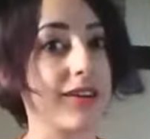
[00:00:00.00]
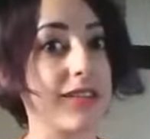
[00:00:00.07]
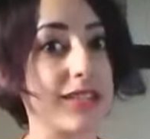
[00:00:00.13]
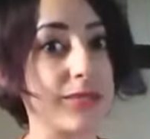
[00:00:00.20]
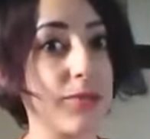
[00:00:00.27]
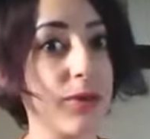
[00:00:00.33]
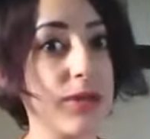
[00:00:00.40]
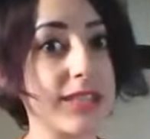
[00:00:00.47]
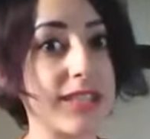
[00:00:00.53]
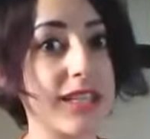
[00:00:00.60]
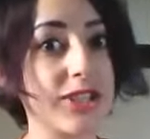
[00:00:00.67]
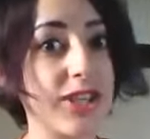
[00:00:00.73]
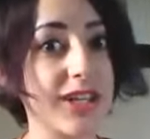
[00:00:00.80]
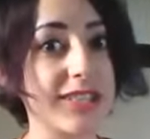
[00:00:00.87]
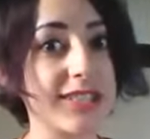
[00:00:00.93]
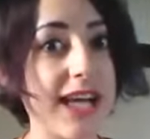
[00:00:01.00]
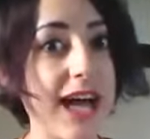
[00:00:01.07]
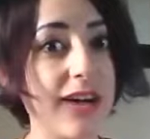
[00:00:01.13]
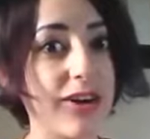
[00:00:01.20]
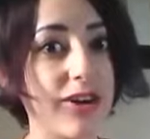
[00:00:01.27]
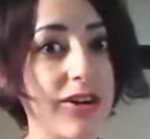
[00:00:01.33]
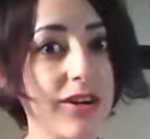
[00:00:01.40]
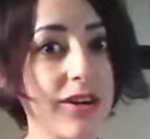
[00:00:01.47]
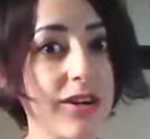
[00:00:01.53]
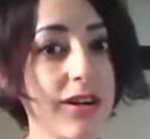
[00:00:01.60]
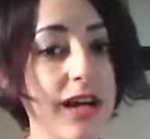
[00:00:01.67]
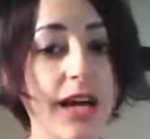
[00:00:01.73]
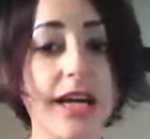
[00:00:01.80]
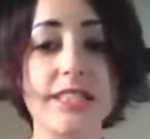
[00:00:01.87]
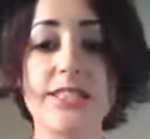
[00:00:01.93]
this moon is conjunct Saturn.
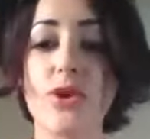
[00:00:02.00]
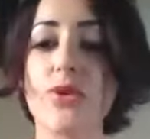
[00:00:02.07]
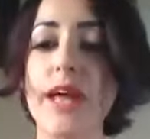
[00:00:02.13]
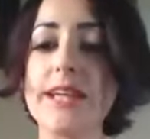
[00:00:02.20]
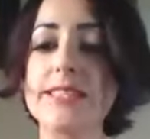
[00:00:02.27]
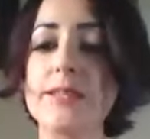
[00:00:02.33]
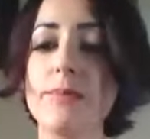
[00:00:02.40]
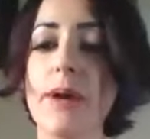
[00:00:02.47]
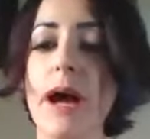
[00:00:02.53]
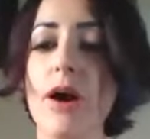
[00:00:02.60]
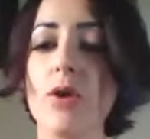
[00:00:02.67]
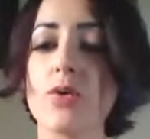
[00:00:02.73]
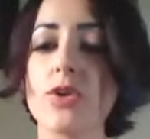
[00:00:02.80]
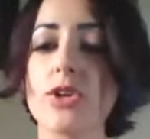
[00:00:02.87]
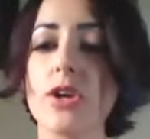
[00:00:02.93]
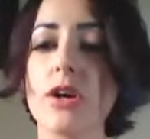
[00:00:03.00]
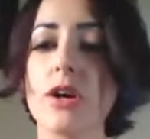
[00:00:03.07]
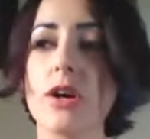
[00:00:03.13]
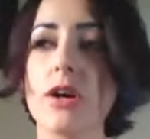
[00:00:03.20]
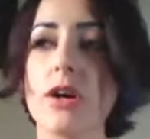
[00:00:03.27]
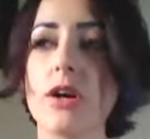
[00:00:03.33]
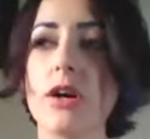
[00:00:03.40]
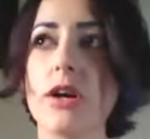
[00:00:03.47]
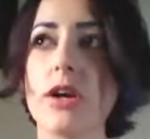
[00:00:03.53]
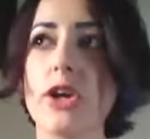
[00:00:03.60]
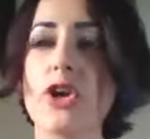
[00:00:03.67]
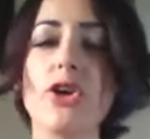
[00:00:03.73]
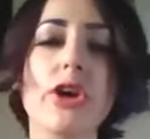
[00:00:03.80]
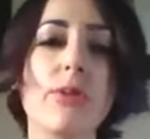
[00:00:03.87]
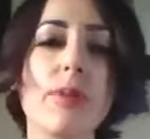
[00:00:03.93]
So that's about,
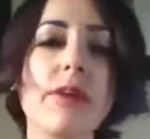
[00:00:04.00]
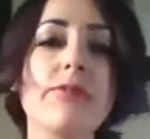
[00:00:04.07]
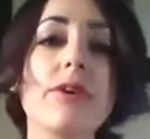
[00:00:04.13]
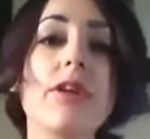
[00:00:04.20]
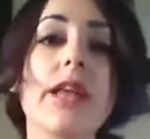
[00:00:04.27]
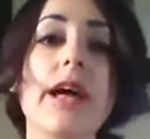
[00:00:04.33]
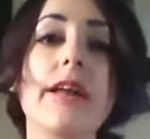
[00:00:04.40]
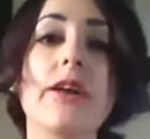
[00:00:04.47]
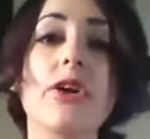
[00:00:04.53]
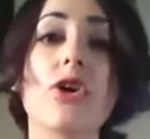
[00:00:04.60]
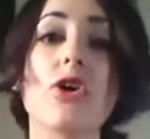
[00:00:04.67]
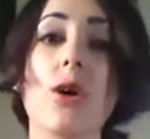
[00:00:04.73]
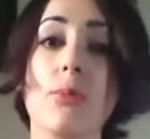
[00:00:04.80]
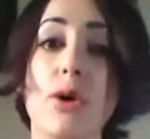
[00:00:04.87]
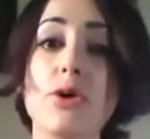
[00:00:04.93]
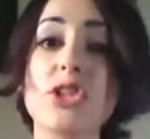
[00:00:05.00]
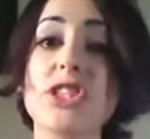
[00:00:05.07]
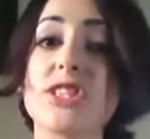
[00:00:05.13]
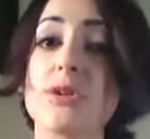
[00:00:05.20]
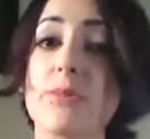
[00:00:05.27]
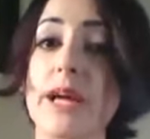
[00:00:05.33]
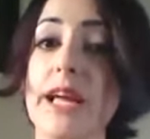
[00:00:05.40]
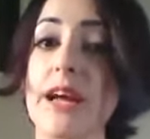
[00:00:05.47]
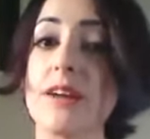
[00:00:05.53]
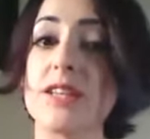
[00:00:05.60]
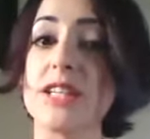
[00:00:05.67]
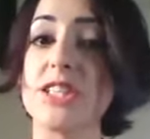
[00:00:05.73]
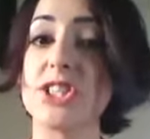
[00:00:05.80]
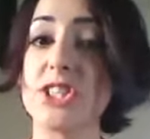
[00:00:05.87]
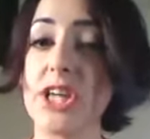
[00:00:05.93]
you may feel that your emotions are being held
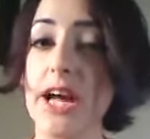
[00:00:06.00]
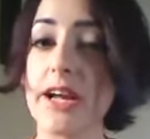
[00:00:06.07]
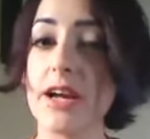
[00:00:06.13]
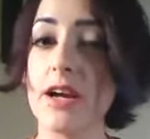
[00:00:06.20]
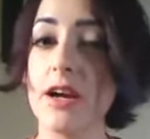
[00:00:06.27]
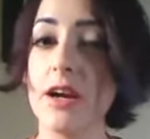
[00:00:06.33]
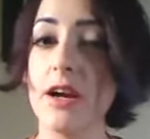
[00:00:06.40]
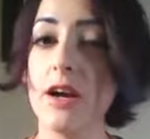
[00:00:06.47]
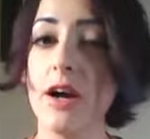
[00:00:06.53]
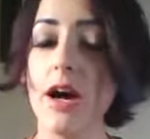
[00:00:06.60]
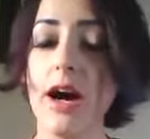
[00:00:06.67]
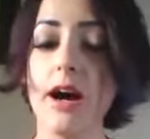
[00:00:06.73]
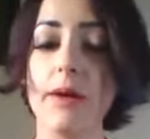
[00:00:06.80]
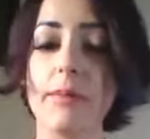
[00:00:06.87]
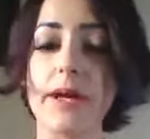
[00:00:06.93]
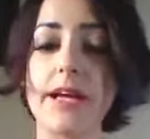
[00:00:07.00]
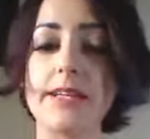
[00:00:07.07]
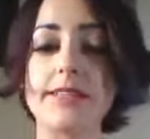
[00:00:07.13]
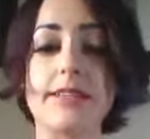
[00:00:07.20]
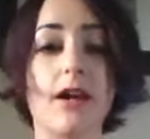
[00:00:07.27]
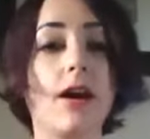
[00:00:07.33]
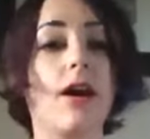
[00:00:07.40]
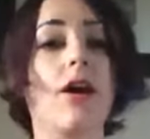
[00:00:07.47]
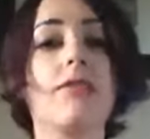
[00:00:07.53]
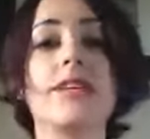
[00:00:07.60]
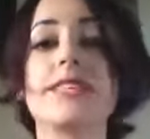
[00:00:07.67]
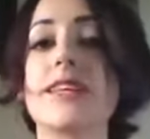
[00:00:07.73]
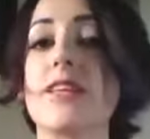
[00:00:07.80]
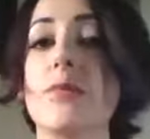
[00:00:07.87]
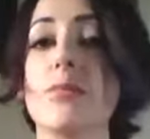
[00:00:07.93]
in check, because
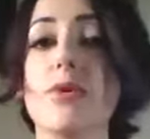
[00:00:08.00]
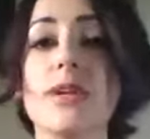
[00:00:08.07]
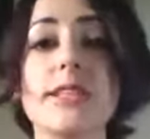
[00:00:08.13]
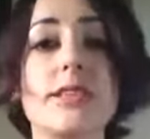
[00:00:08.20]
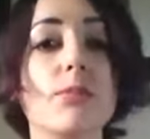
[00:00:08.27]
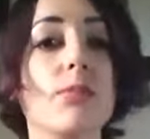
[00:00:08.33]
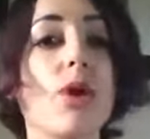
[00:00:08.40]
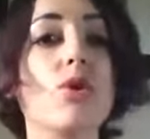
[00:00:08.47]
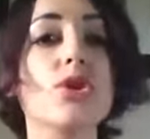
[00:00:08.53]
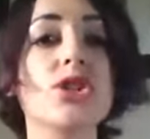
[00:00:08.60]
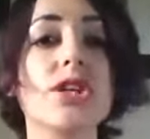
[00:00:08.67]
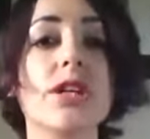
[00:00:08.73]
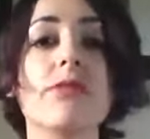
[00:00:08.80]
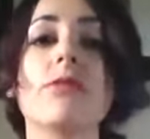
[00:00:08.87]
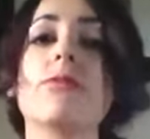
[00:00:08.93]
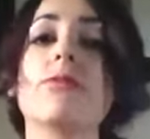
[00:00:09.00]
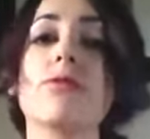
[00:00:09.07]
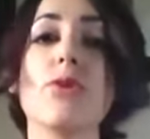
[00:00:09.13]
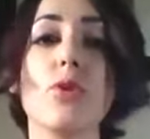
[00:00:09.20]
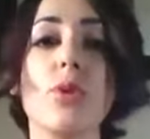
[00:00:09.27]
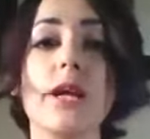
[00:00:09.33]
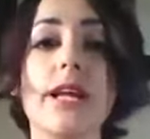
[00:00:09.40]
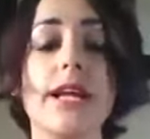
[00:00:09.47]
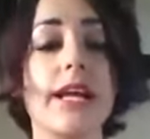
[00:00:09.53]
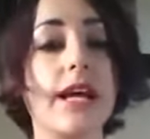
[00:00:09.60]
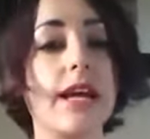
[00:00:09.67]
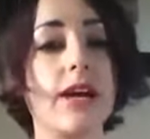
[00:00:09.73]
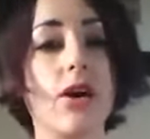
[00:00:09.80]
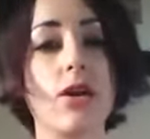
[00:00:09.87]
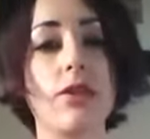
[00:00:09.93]
obviously the moon is emotion and
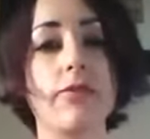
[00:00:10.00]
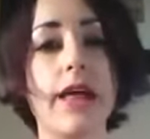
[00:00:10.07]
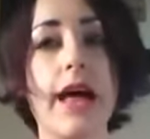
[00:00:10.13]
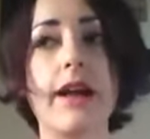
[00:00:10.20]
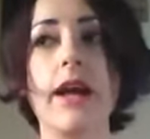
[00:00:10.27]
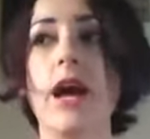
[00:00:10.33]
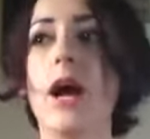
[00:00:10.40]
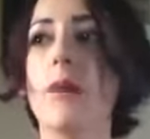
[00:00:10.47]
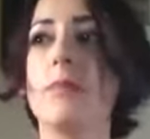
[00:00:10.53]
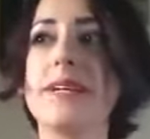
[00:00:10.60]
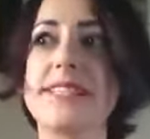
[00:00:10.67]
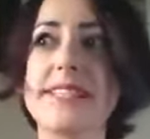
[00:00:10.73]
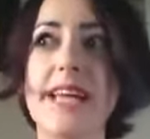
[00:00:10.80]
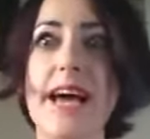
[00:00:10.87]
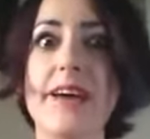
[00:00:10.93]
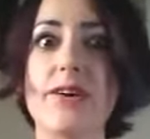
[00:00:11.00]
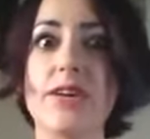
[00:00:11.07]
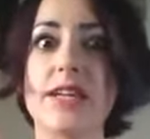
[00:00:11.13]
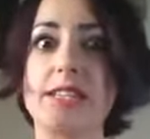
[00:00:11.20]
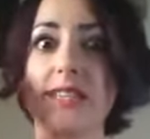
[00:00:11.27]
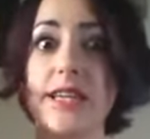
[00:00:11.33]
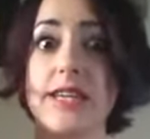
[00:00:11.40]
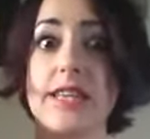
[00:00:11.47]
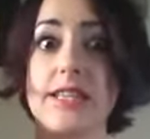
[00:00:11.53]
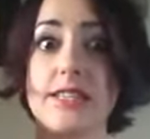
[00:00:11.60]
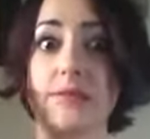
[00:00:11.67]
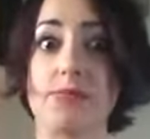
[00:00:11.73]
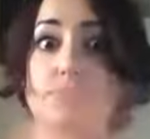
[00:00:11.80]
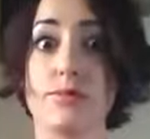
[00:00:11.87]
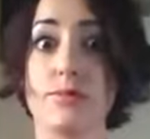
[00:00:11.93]
fluidity and all of that, but Saturn is like this,